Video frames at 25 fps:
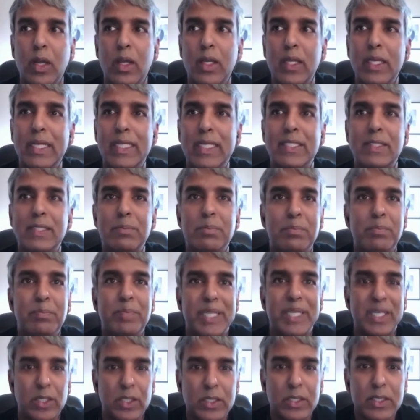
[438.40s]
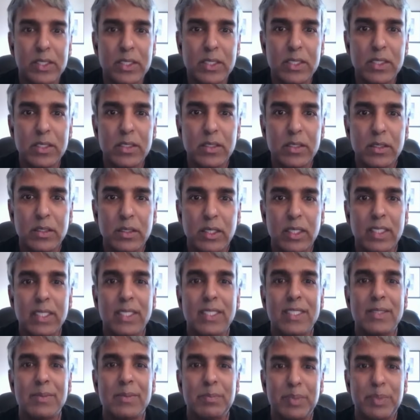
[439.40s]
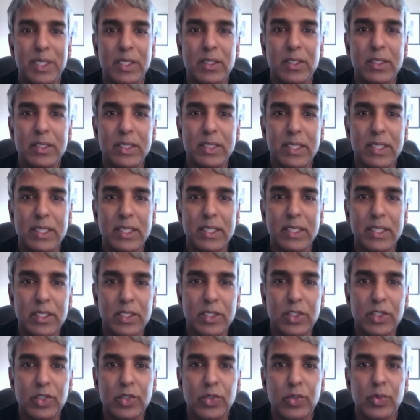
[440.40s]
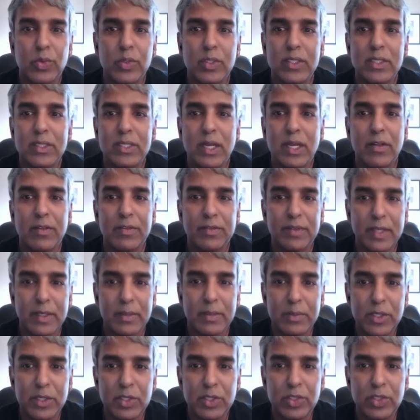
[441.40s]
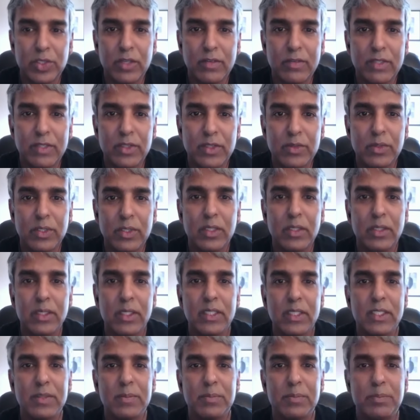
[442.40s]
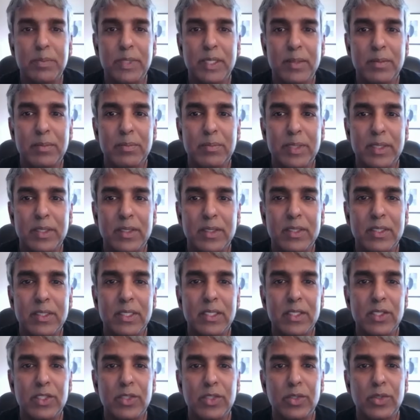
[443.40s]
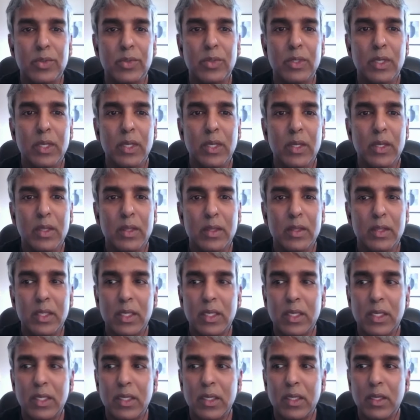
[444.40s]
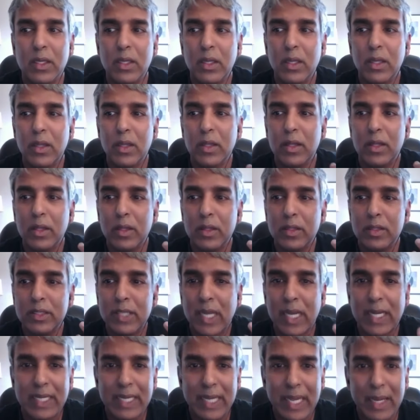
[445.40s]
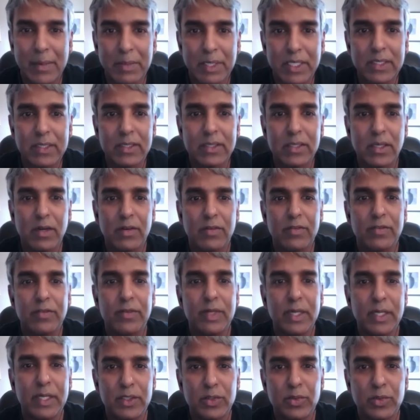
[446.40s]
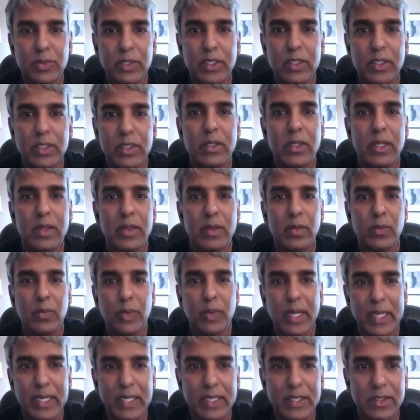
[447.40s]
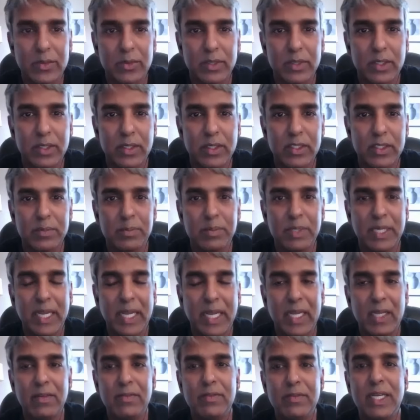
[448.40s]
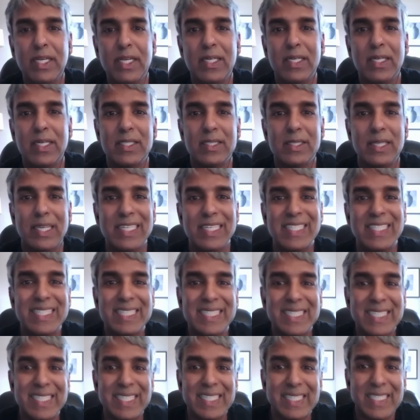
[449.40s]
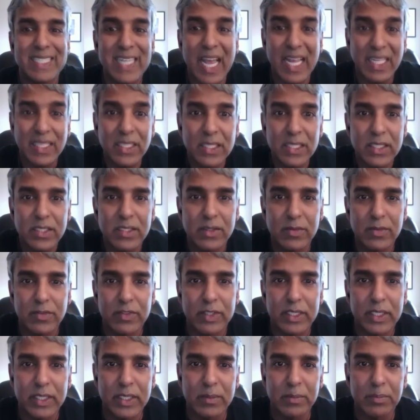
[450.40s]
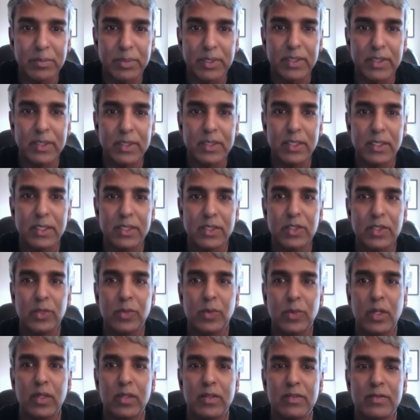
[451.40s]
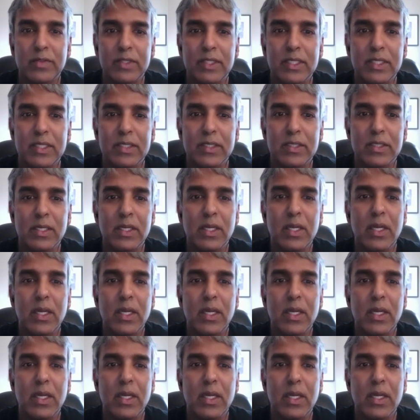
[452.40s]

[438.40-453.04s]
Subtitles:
is built. It is built into the self-image of Israel. It is inbuilt into the dynamics of Israel and the way Israel has behaved. And it is intensively built into all of these